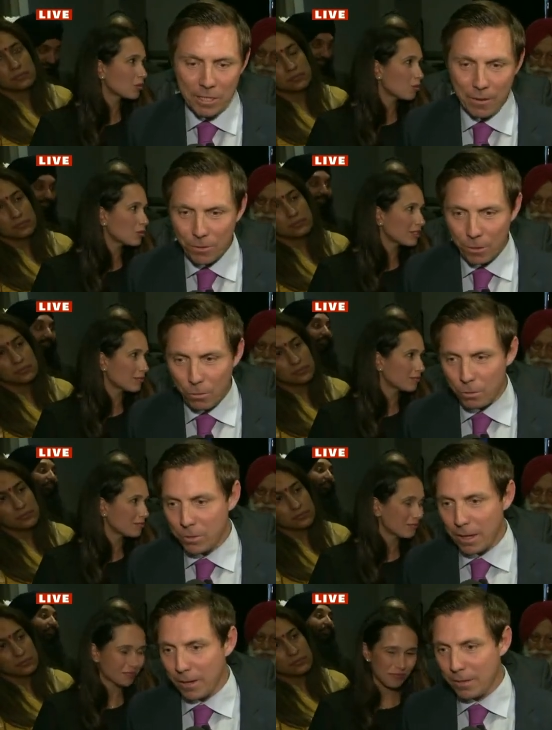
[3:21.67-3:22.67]
Speaker 1: say for
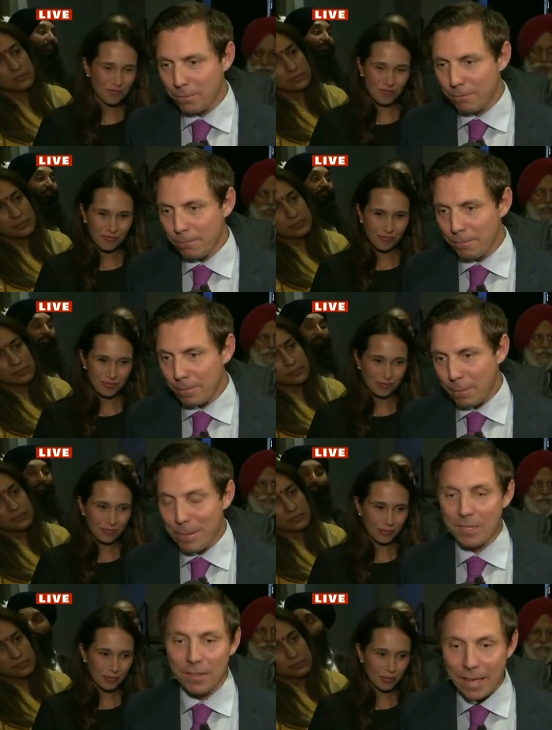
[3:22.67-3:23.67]
those that
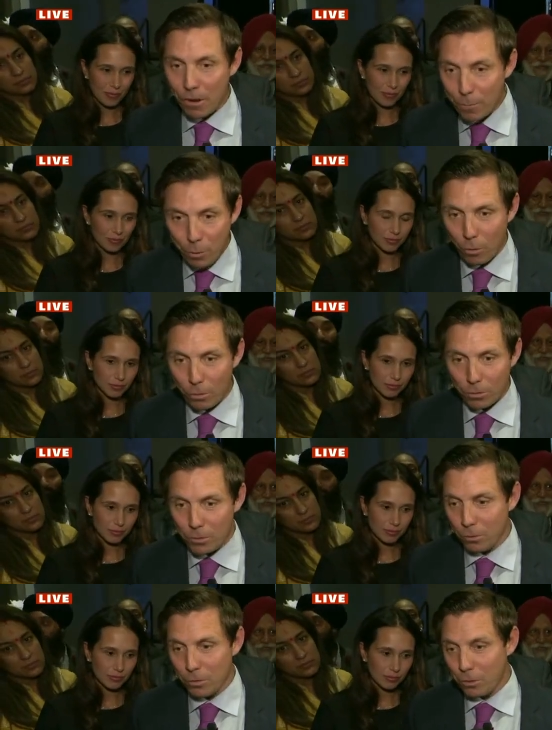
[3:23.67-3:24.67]
misled on polls,
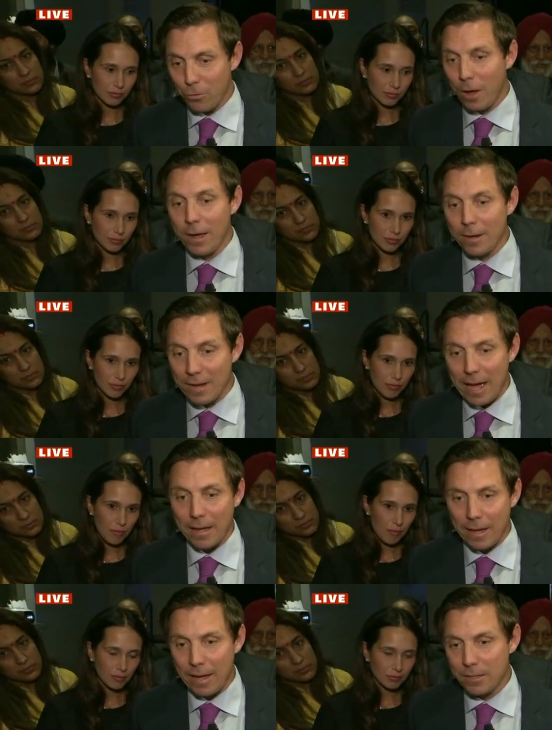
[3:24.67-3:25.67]
those that tried
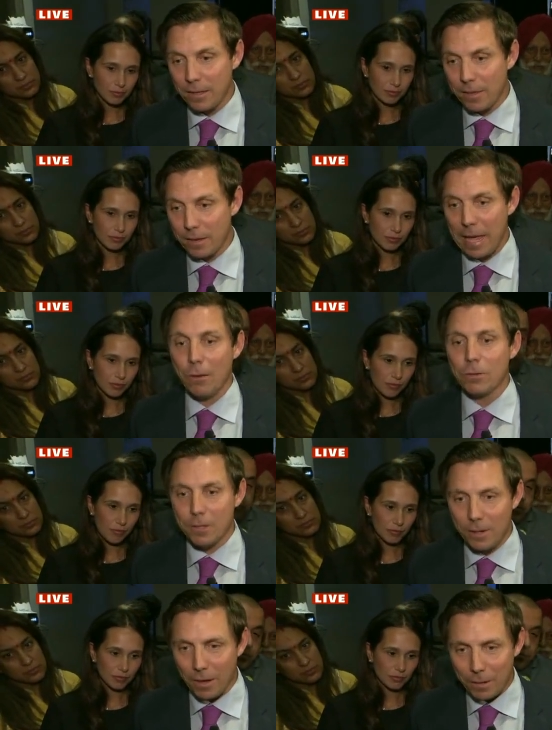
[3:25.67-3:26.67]
attack ads, I think now is
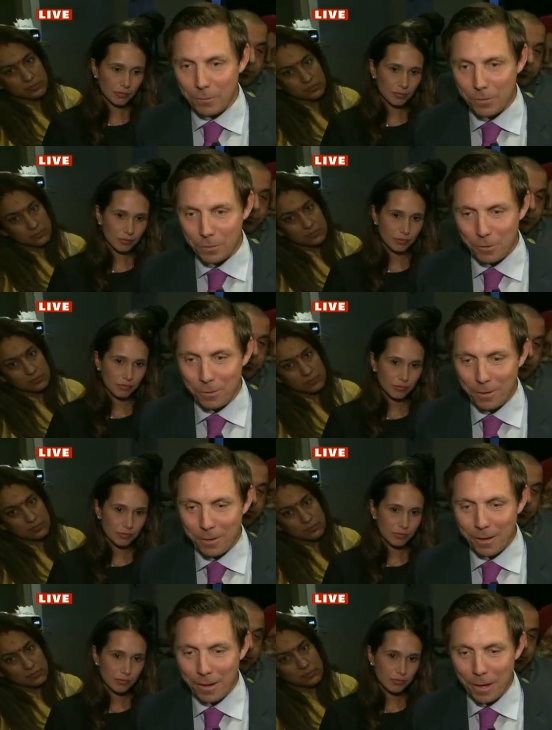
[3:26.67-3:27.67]
the time to
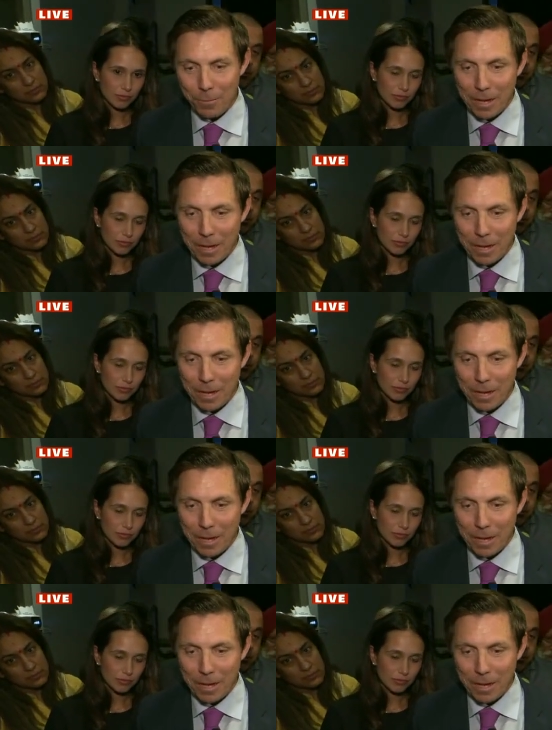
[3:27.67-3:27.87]
um,